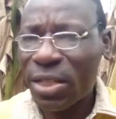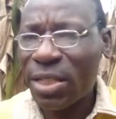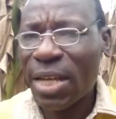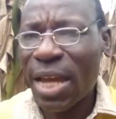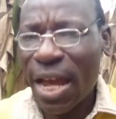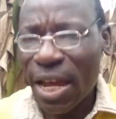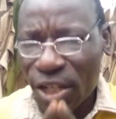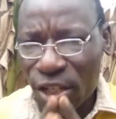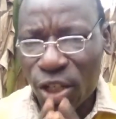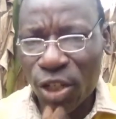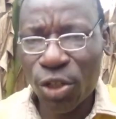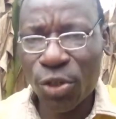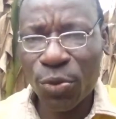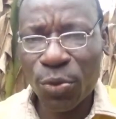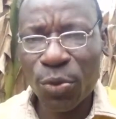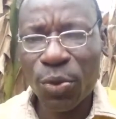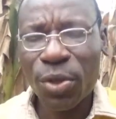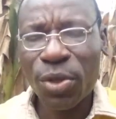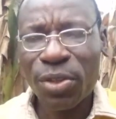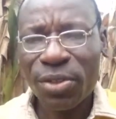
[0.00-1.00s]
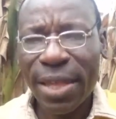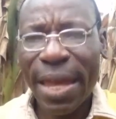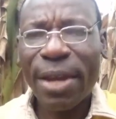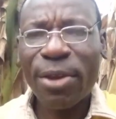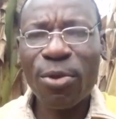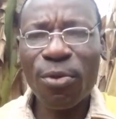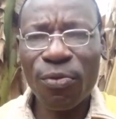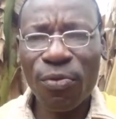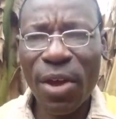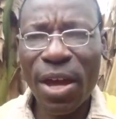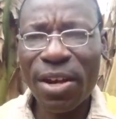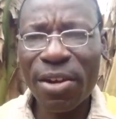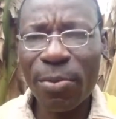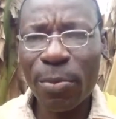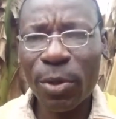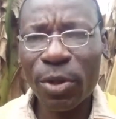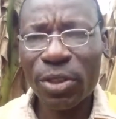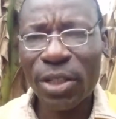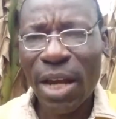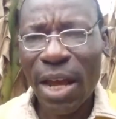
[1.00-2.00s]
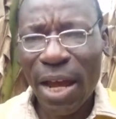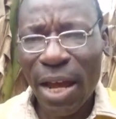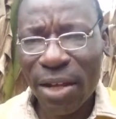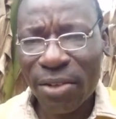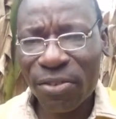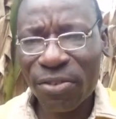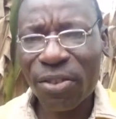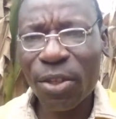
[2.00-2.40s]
their issue. Thank you very much, and